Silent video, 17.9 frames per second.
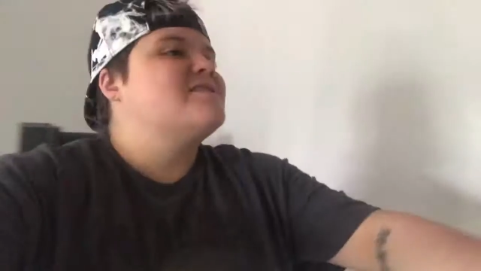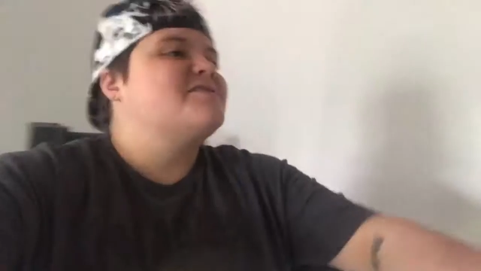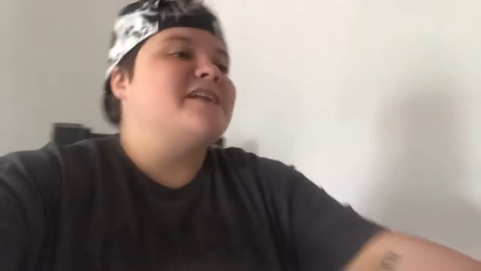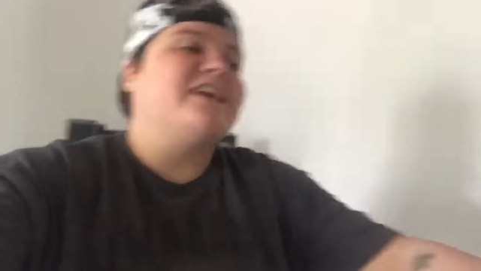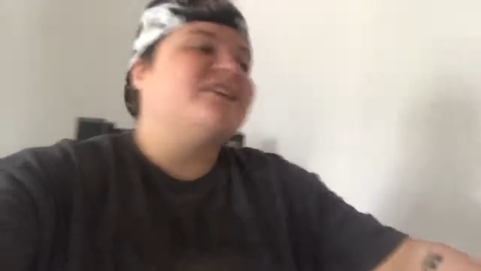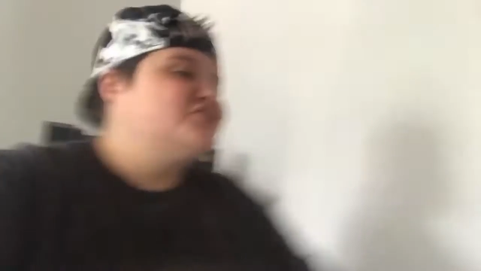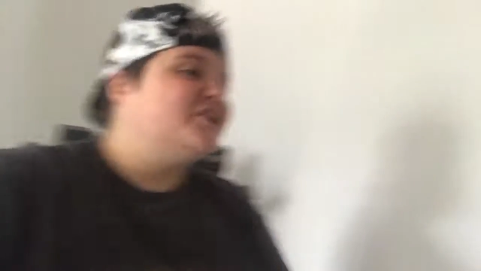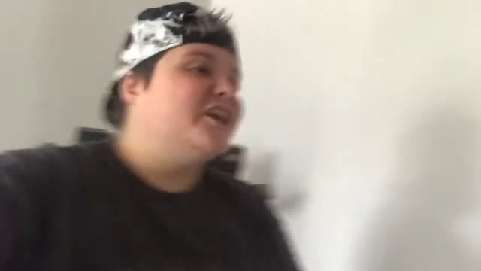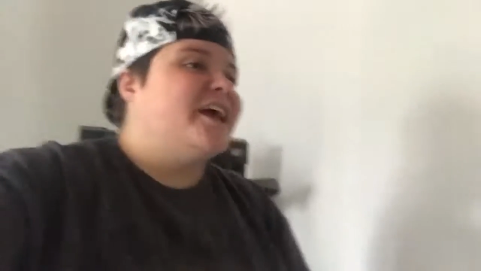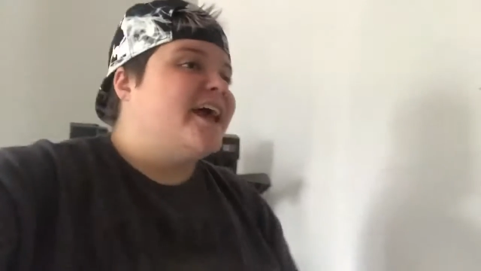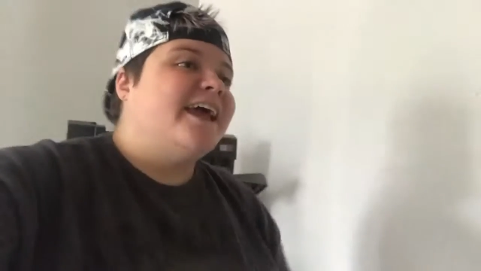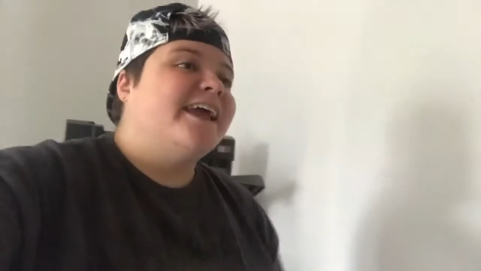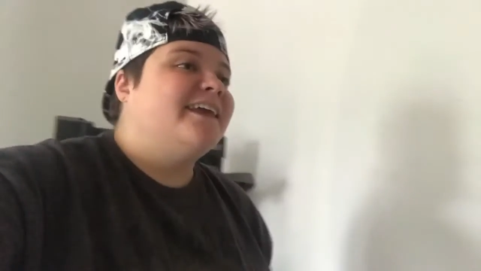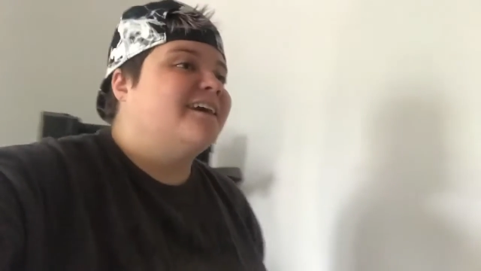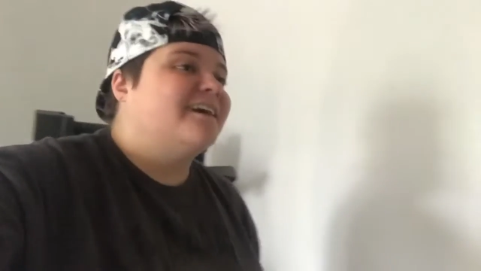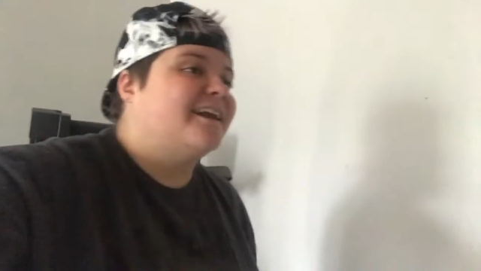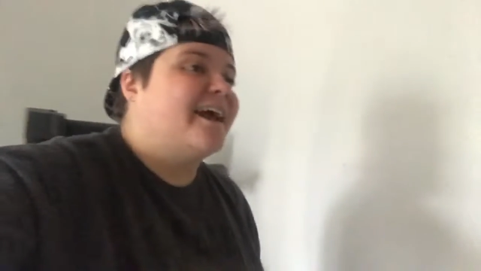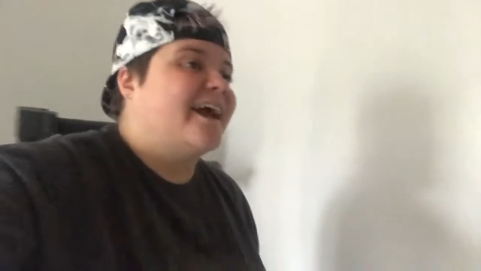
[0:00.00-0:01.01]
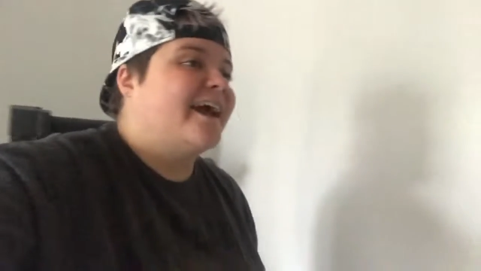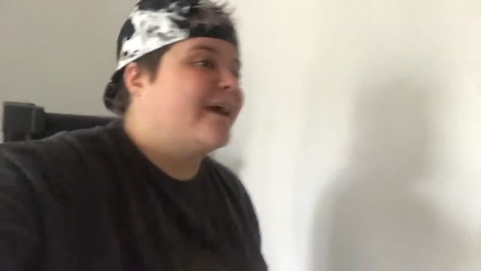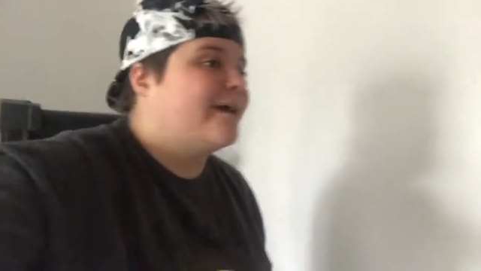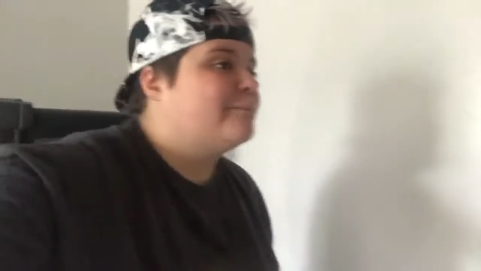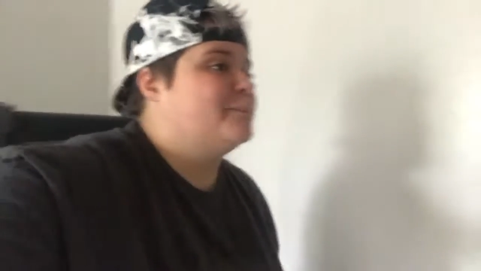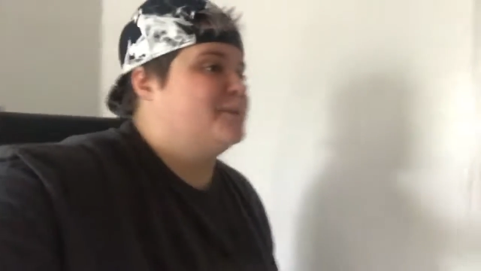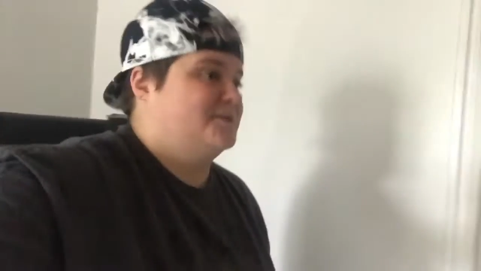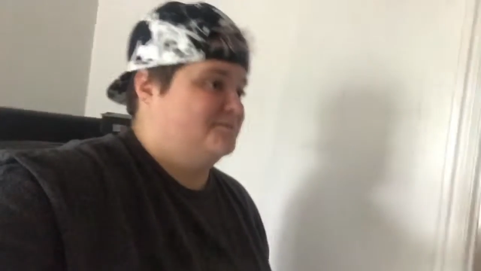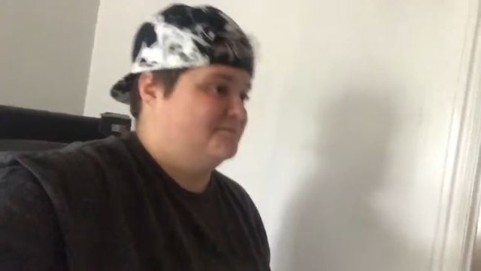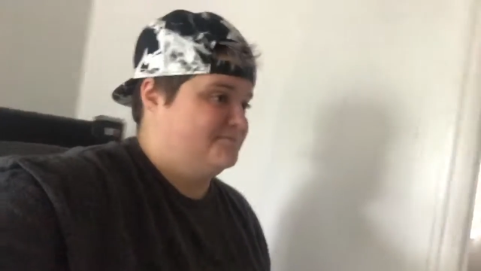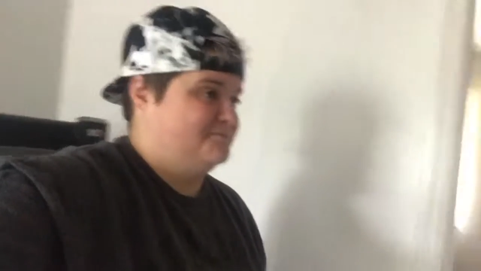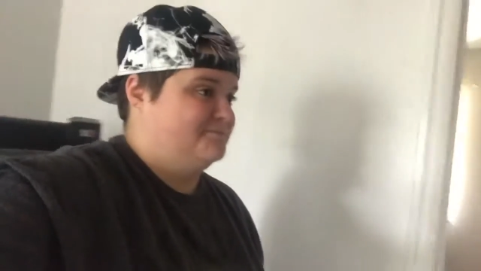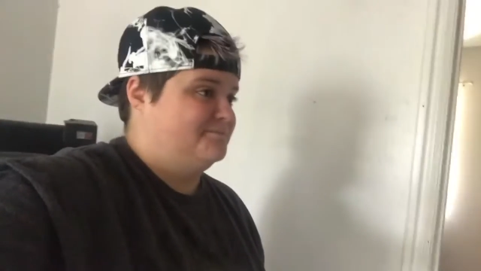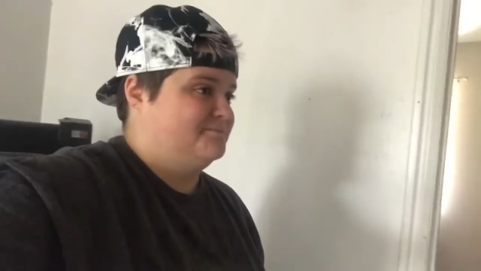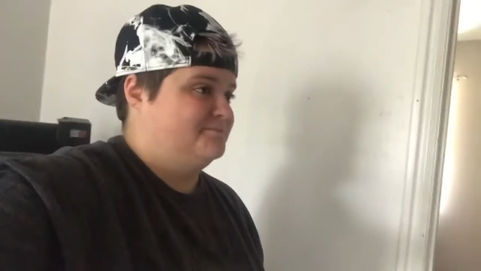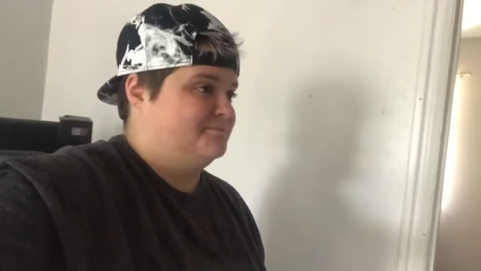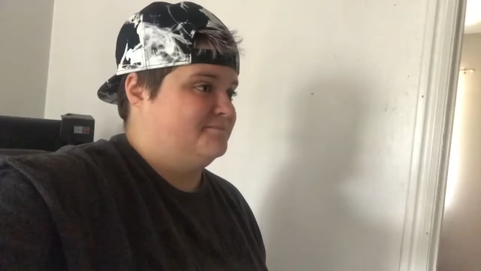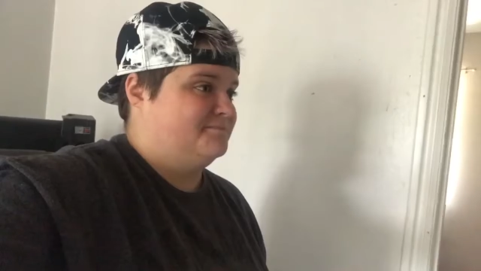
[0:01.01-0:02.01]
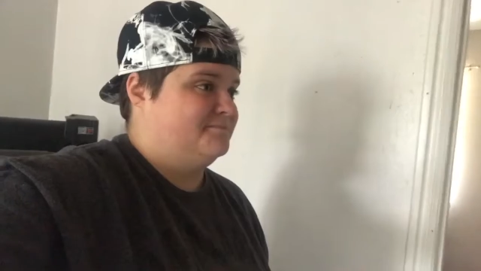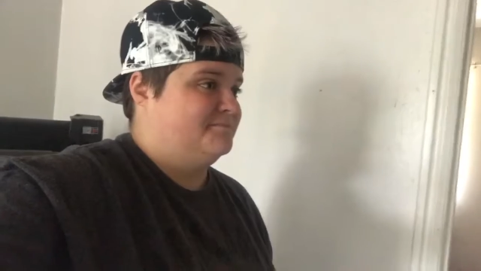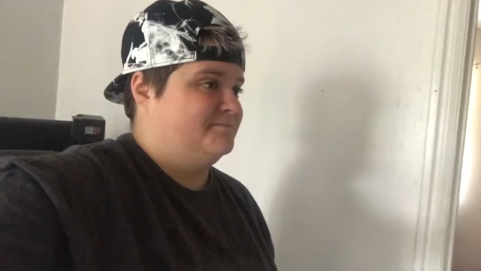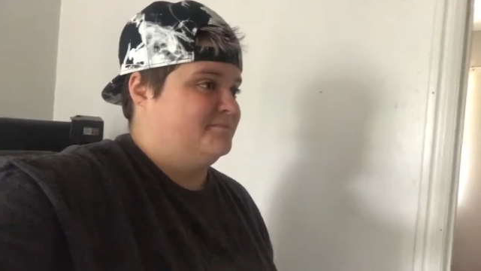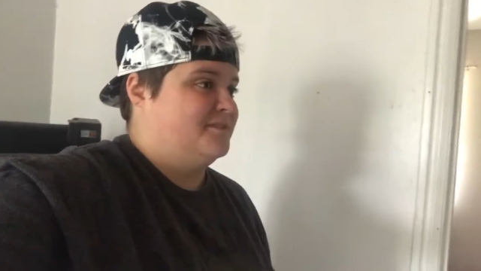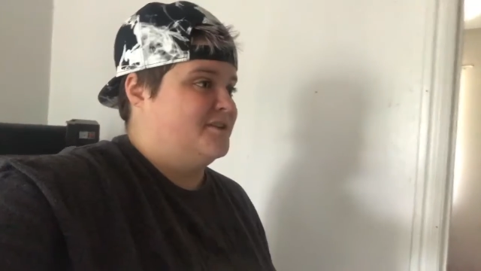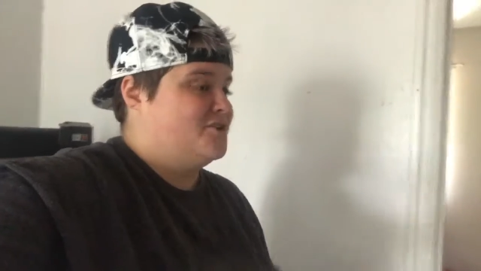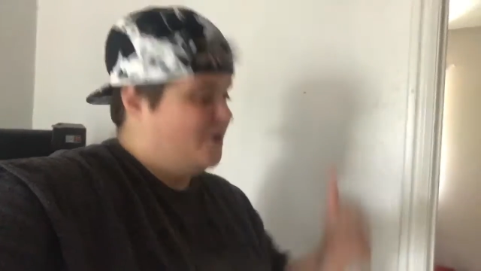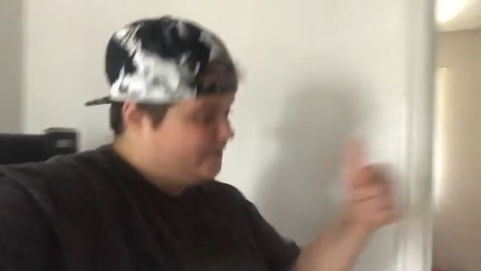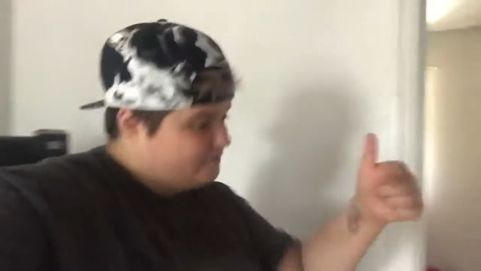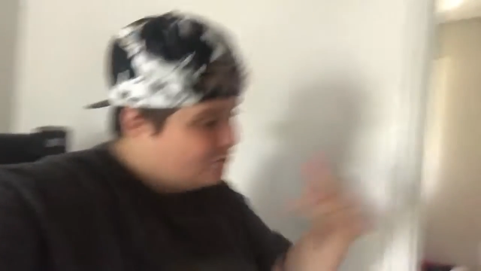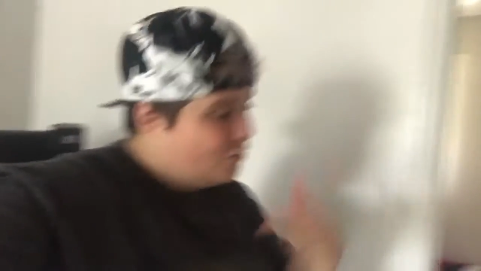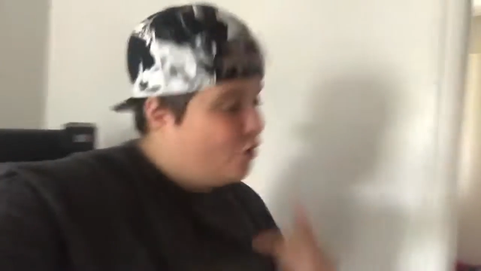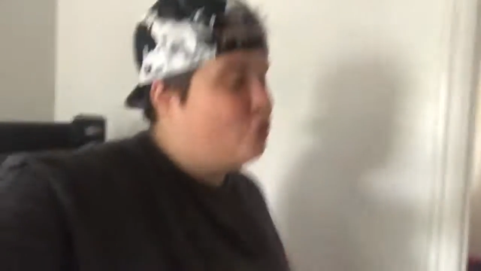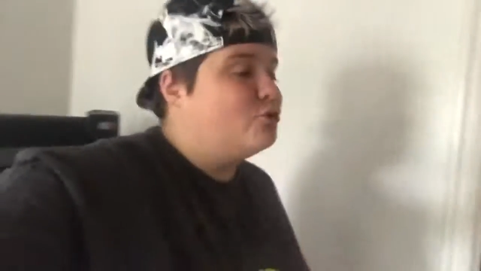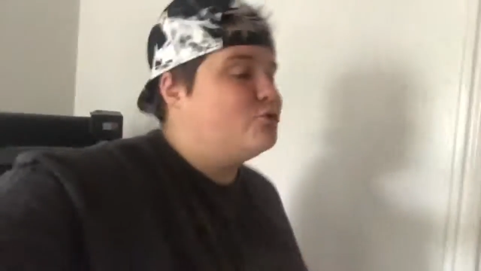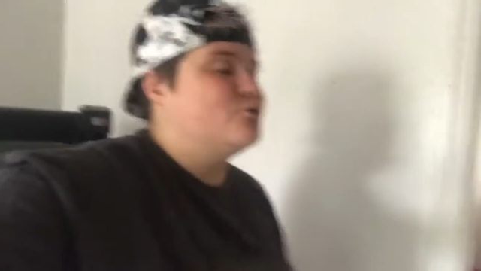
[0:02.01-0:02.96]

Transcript: That shit ain't gonna happen. You have to go